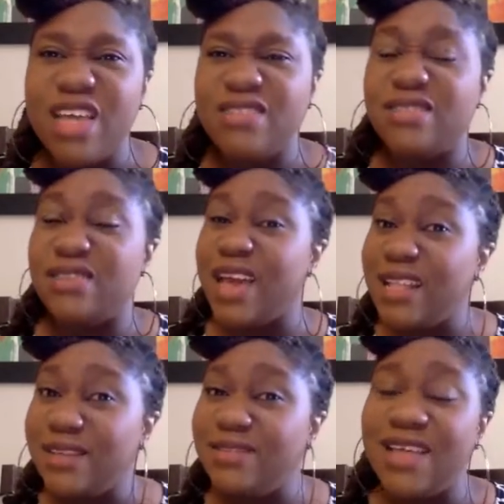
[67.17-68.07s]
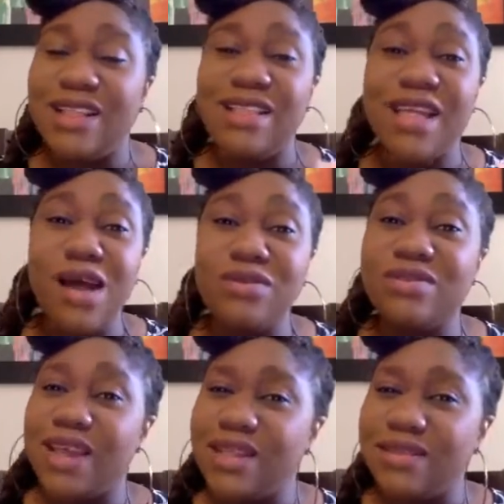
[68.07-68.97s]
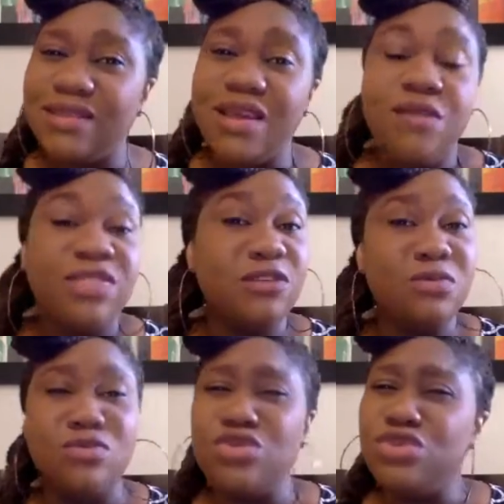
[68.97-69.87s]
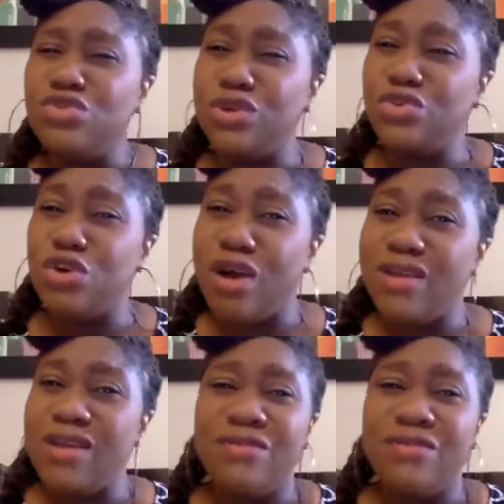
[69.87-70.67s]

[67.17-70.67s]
that silence, that loud silence that's between you and God,